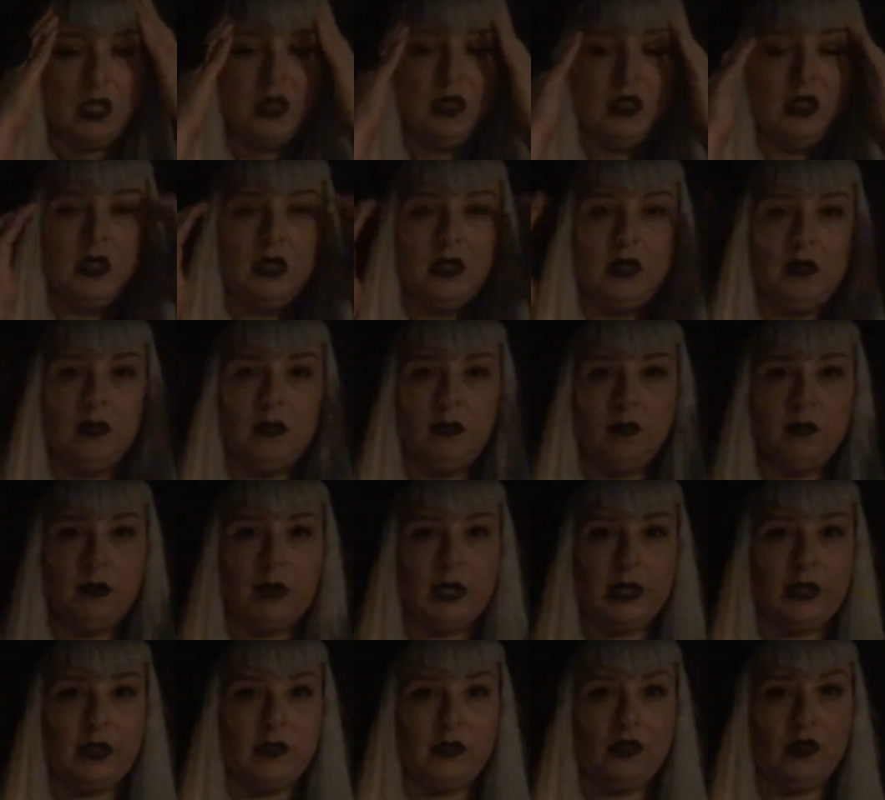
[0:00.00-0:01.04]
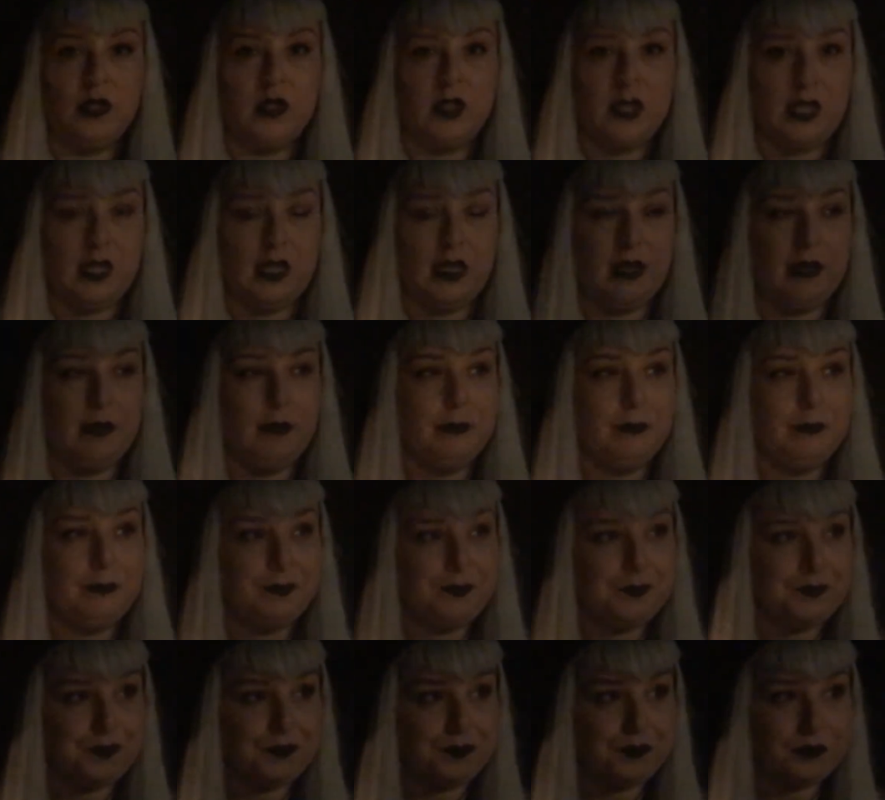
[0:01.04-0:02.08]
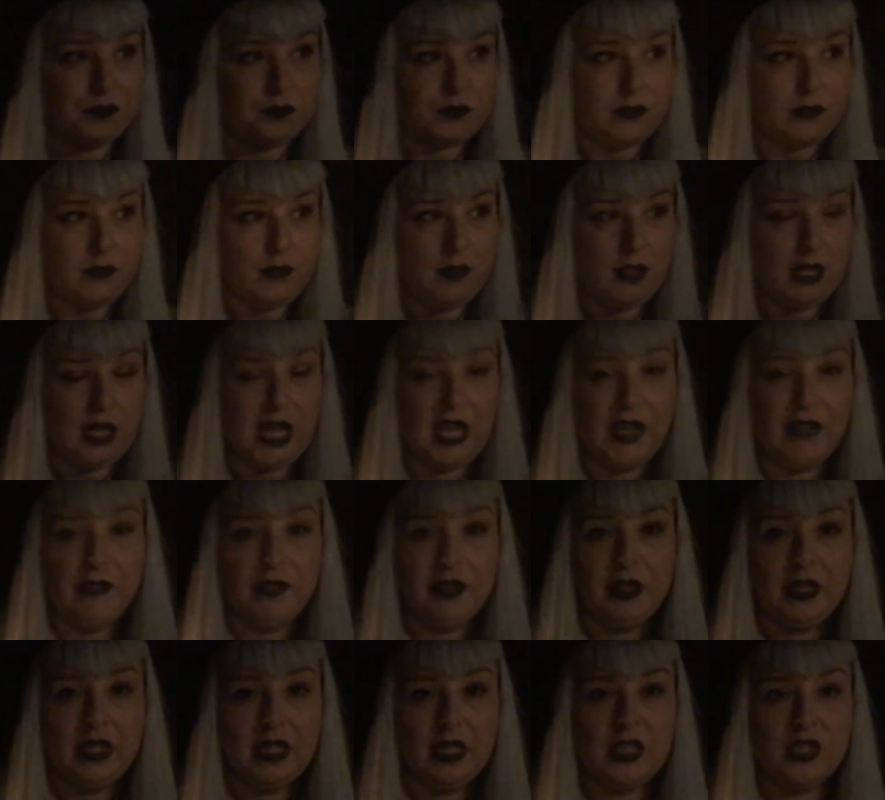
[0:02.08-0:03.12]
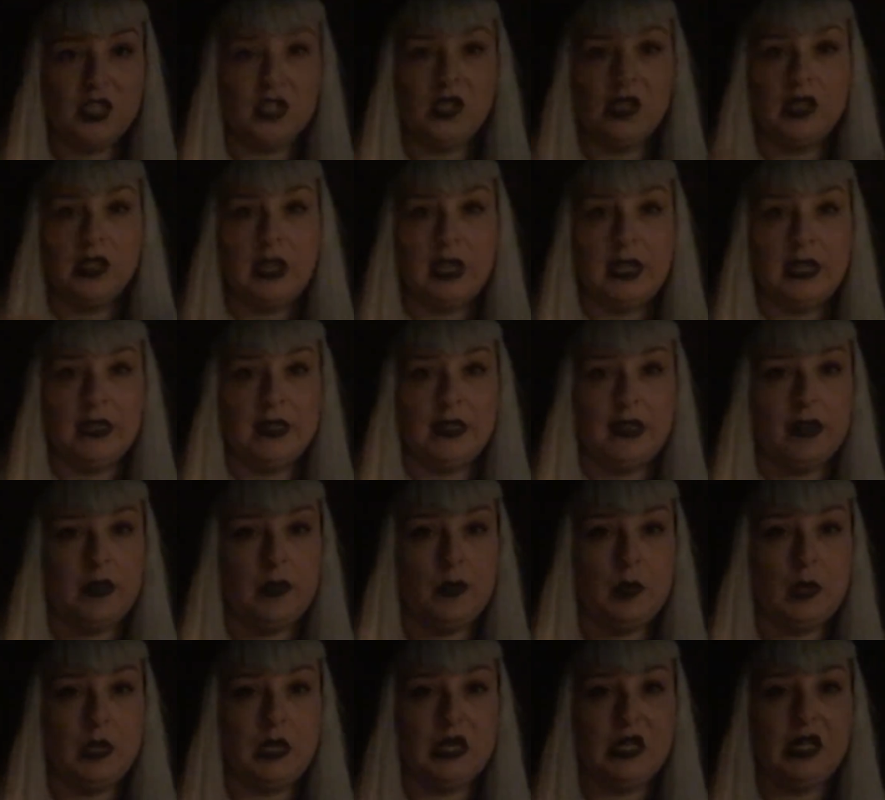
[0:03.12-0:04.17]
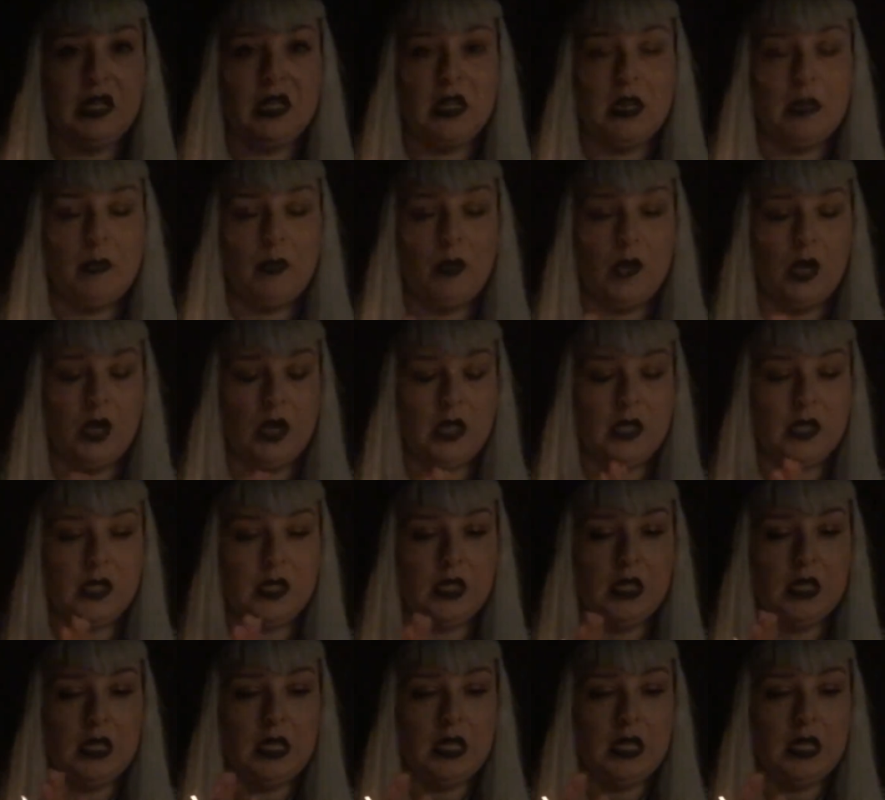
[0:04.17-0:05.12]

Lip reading: Then by the 3rd time, everything just lined up, and I parked,